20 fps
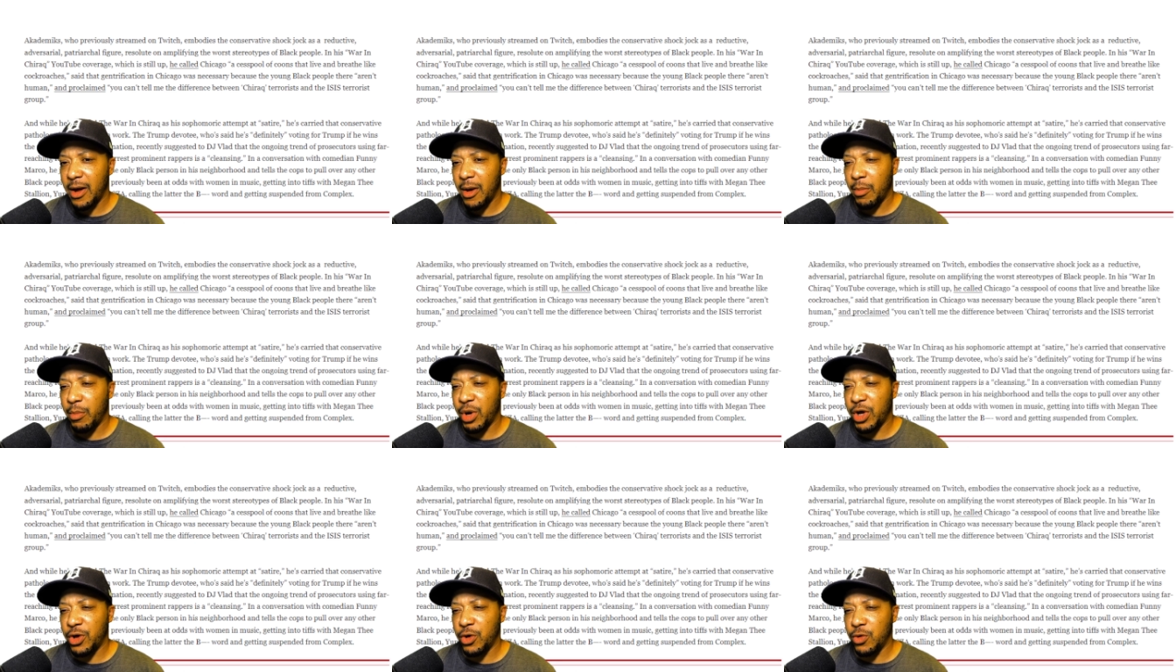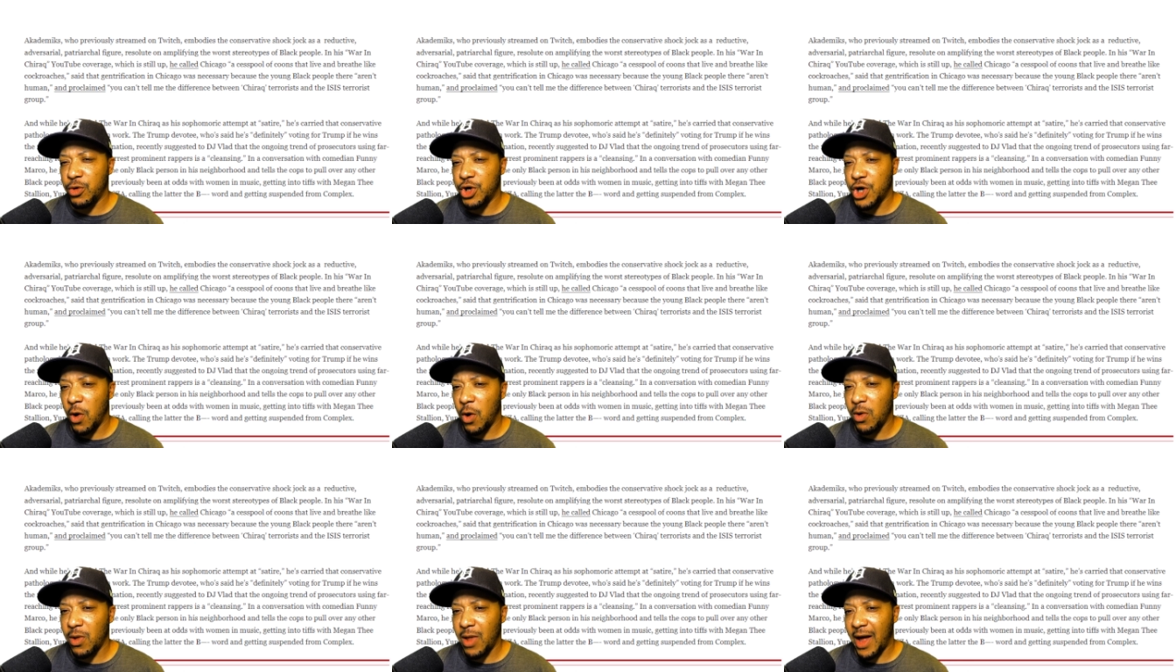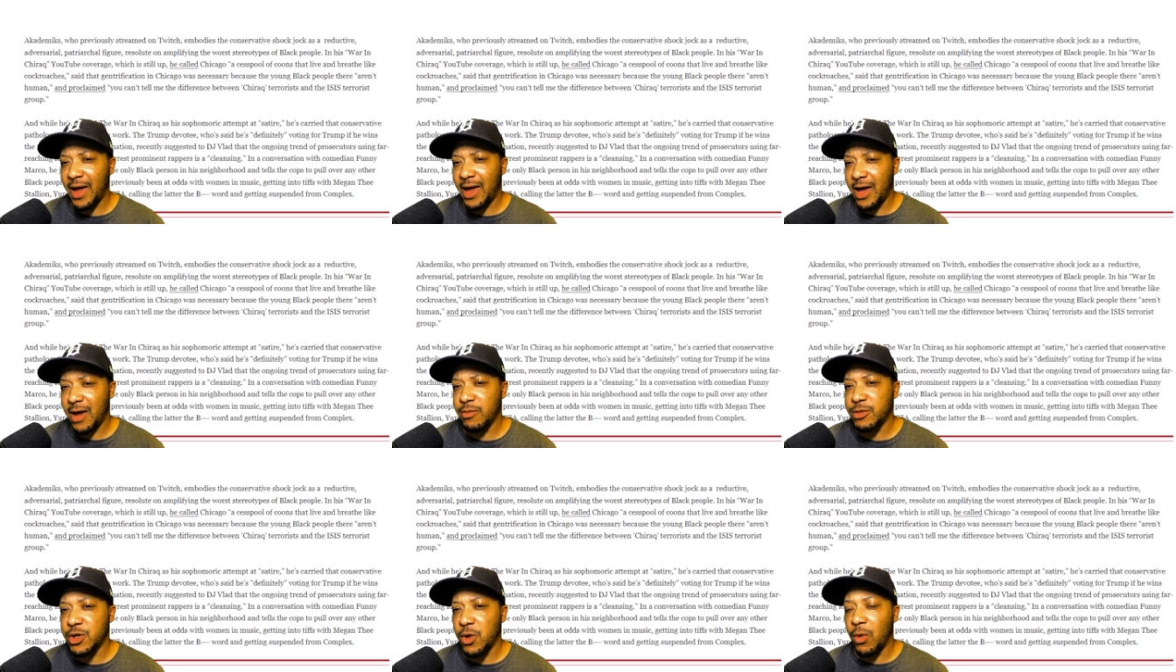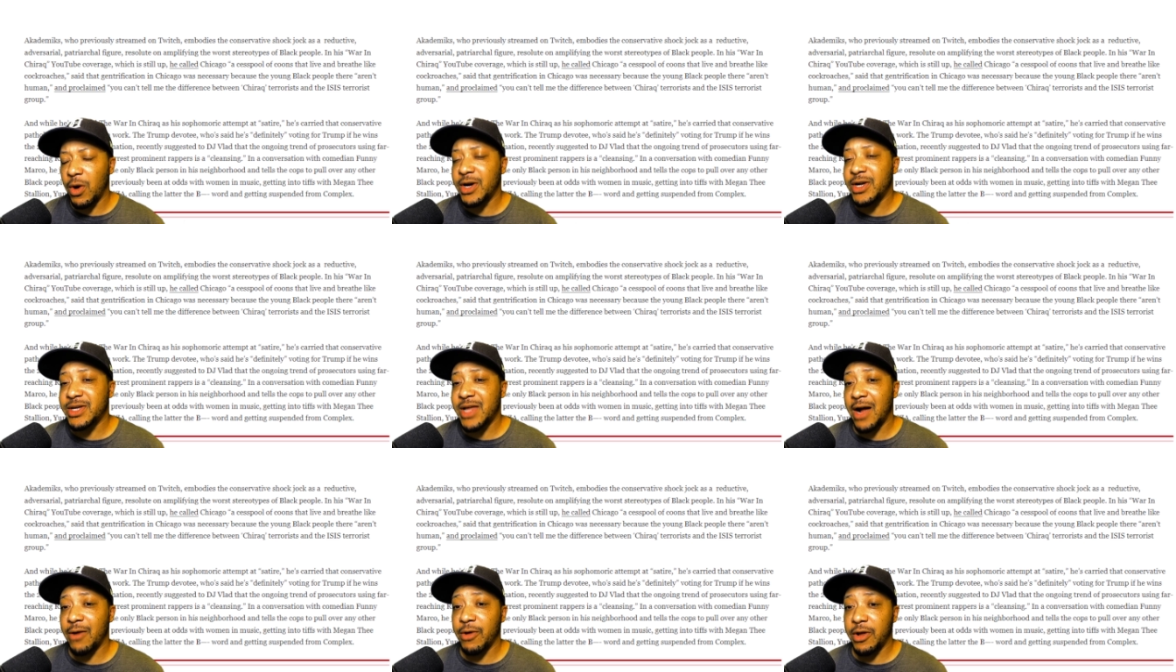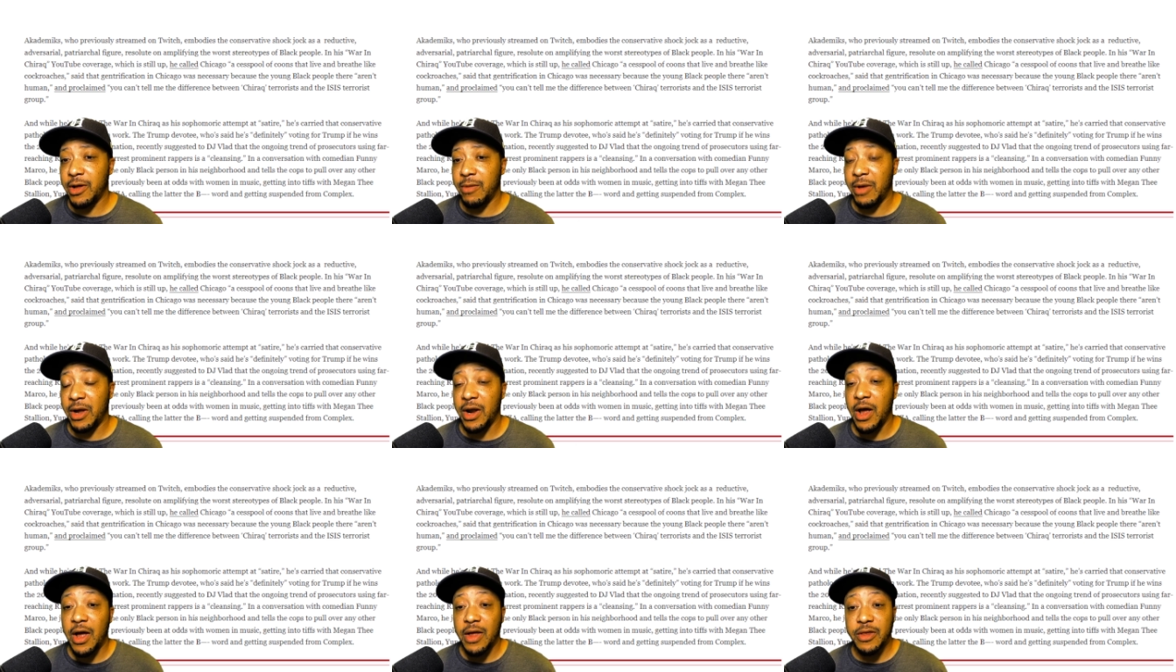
but you don't like him? So what does that really mean?